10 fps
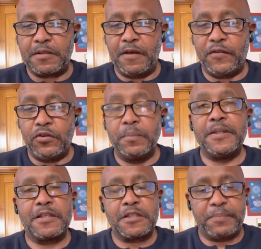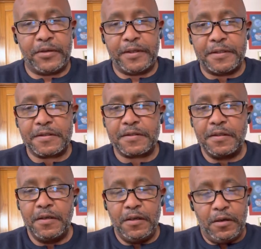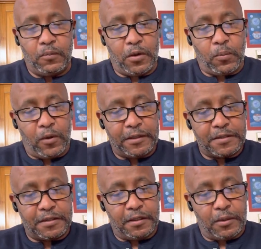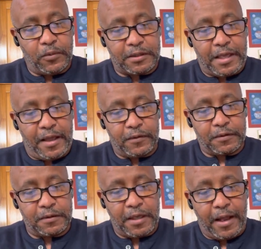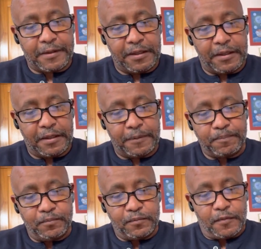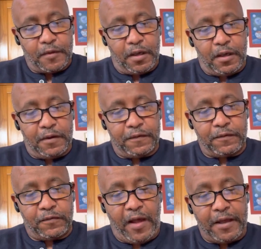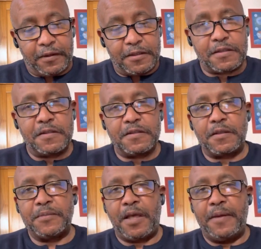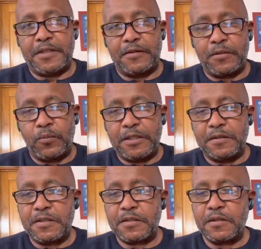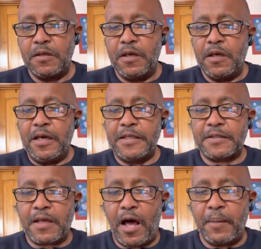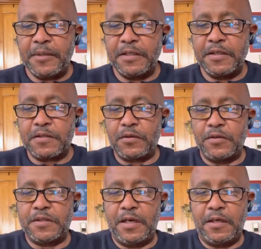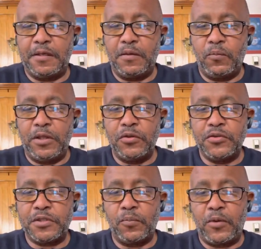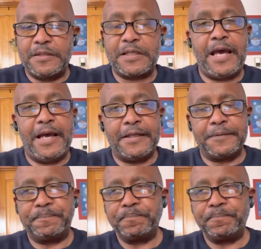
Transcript: of human experience, where one is dealing with now the idea of violence and sometimes as a witness. It's commonly associated with losing one's head.